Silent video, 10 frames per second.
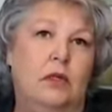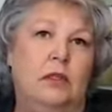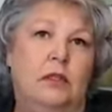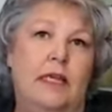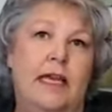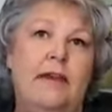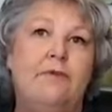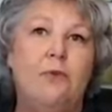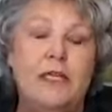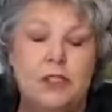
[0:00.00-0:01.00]

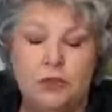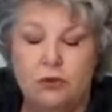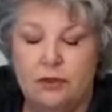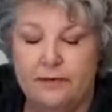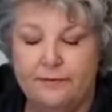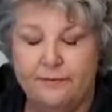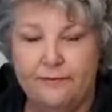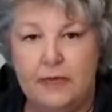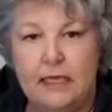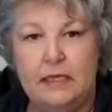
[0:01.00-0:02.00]
if we do the
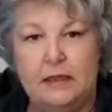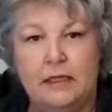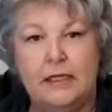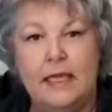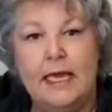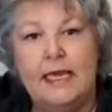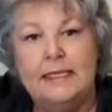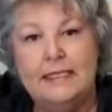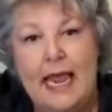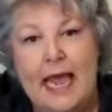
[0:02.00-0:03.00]
feet, the
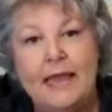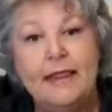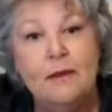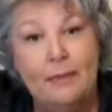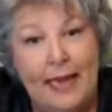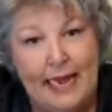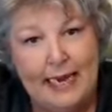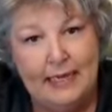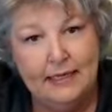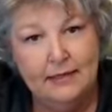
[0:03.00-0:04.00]
legs, and the
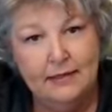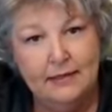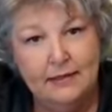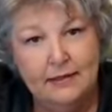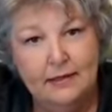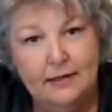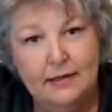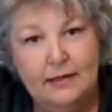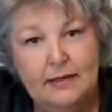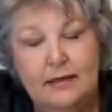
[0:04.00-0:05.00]
back,
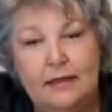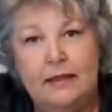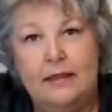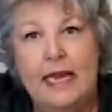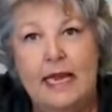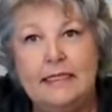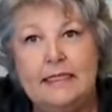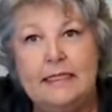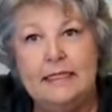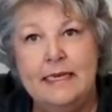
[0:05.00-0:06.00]

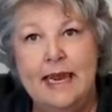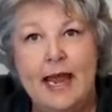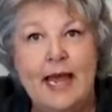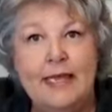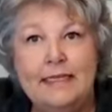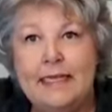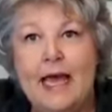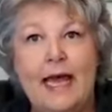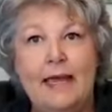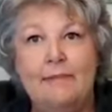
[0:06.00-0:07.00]
that's 9
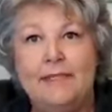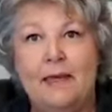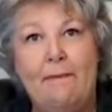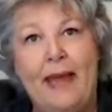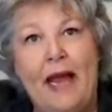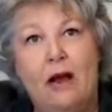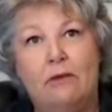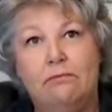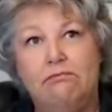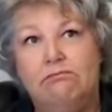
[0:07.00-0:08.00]
times
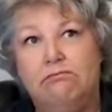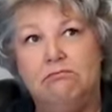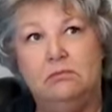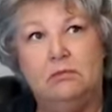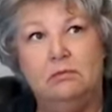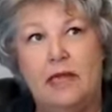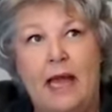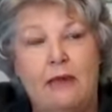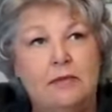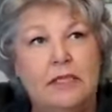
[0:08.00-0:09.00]
about,
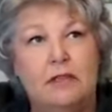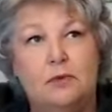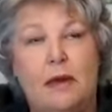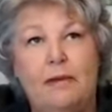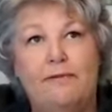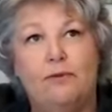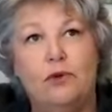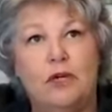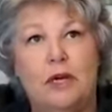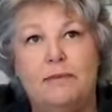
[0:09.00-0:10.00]
I would say there's probably 4
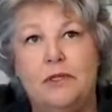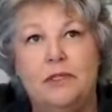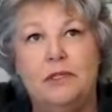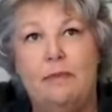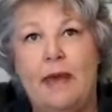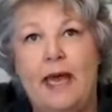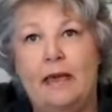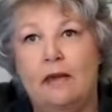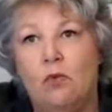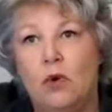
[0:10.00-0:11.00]
drops on his
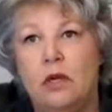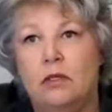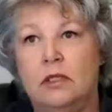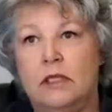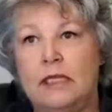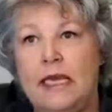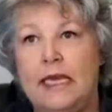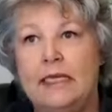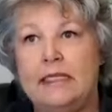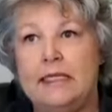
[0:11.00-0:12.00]
back, 1 on the
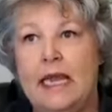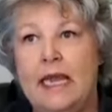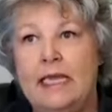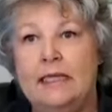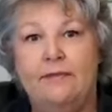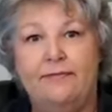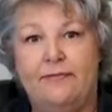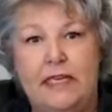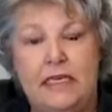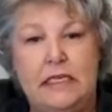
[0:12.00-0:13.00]
legs and the
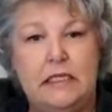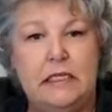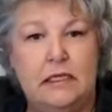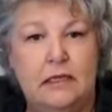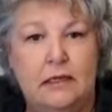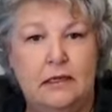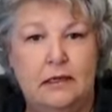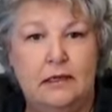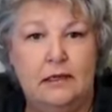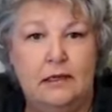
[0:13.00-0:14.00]
feet.
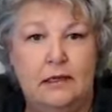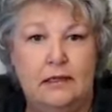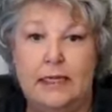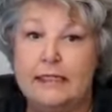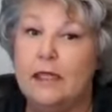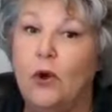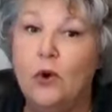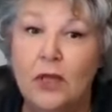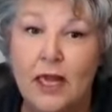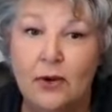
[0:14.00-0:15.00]
That's a
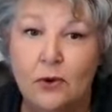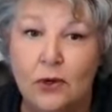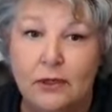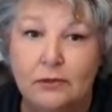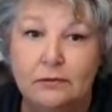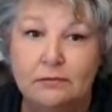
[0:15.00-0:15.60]
whole lot of oil,